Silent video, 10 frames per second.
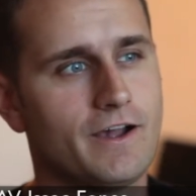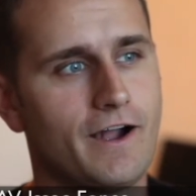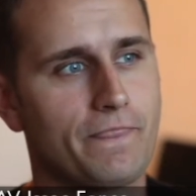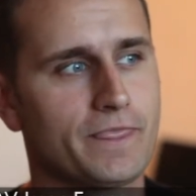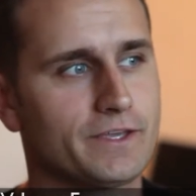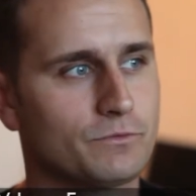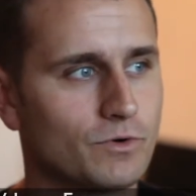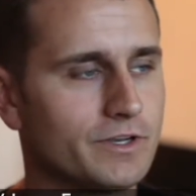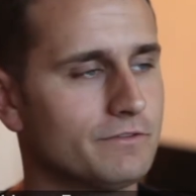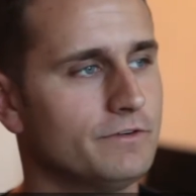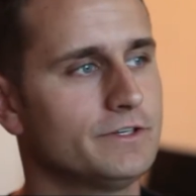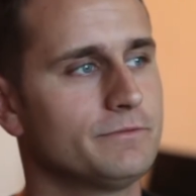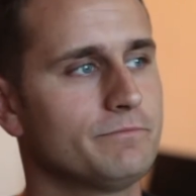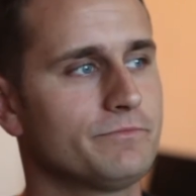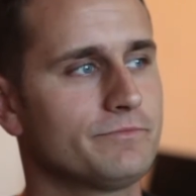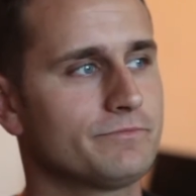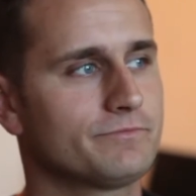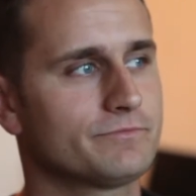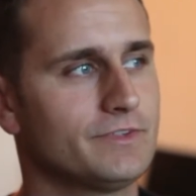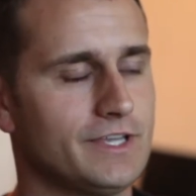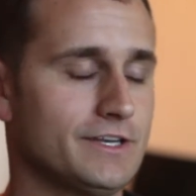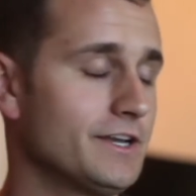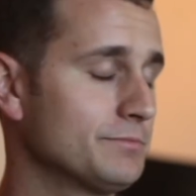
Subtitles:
And then one of them ended